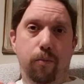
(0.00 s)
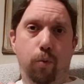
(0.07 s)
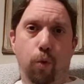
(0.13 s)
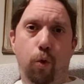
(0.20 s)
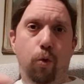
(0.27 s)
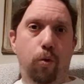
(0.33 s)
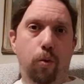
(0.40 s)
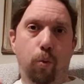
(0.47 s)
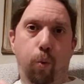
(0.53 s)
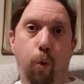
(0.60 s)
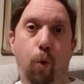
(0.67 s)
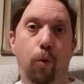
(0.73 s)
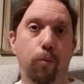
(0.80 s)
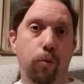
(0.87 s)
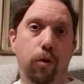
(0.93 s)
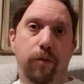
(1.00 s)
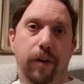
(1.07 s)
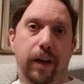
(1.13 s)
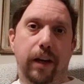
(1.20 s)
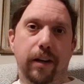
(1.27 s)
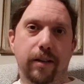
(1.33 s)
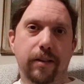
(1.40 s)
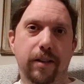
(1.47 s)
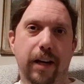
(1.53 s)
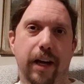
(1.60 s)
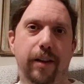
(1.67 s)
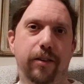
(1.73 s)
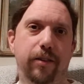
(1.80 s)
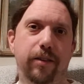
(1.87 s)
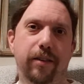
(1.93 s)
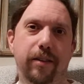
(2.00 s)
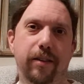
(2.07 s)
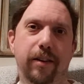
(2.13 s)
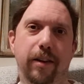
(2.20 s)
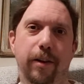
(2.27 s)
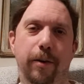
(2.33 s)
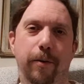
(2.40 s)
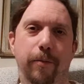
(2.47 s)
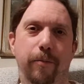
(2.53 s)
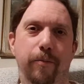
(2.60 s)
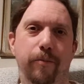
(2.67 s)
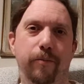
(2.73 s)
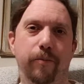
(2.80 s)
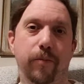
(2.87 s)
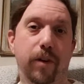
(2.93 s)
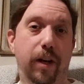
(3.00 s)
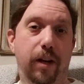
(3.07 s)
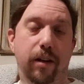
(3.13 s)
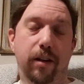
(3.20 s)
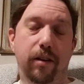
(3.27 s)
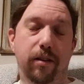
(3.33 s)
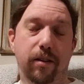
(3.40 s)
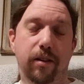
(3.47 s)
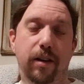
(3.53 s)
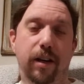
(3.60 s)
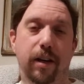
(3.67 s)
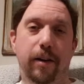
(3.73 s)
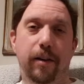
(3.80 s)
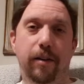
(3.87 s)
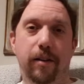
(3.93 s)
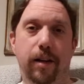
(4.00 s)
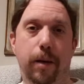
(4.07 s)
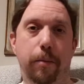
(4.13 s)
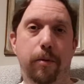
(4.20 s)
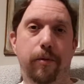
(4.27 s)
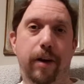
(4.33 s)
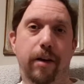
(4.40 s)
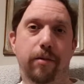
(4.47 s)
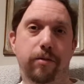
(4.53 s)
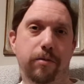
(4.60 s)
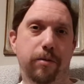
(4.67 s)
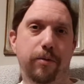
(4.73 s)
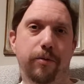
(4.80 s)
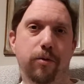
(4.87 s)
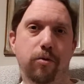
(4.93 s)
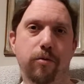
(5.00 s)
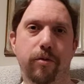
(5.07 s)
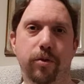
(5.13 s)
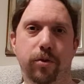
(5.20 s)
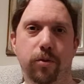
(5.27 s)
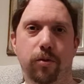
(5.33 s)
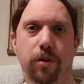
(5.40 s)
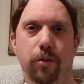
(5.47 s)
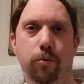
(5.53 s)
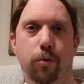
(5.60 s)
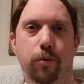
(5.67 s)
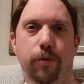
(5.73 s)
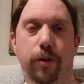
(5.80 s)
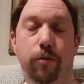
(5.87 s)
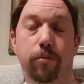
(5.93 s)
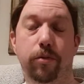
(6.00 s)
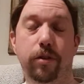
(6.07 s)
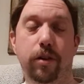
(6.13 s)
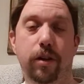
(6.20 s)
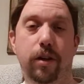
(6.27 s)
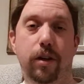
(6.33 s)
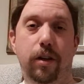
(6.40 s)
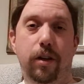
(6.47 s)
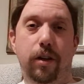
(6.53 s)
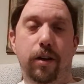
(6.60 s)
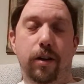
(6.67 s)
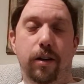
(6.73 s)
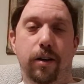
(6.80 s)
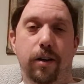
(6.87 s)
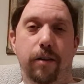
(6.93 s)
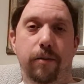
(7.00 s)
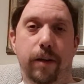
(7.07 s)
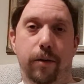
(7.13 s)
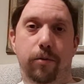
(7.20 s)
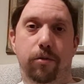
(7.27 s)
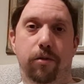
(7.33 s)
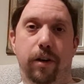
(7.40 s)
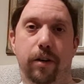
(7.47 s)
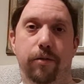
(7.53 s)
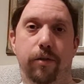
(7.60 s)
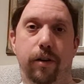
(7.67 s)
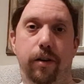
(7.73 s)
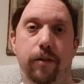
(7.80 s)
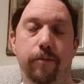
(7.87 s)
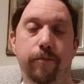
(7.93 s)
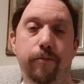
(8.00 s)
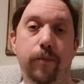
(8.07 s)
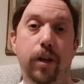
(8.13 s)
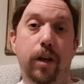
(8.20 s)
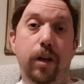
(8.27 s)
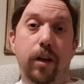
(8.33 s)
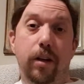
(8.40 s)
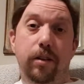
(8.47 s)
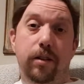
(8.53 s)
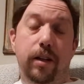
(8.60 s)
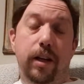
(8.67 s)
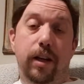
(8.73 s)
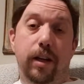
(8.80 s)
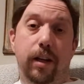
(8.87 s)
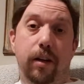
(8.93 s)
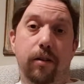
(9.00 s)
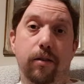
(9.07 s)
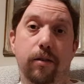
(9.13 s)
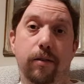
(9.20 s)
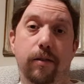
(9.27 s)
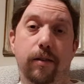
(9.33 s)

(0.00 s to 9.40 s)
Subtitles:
war movie chats, and yeah, a couple of hours of the four of us talking war films. That was great fun. So there you go.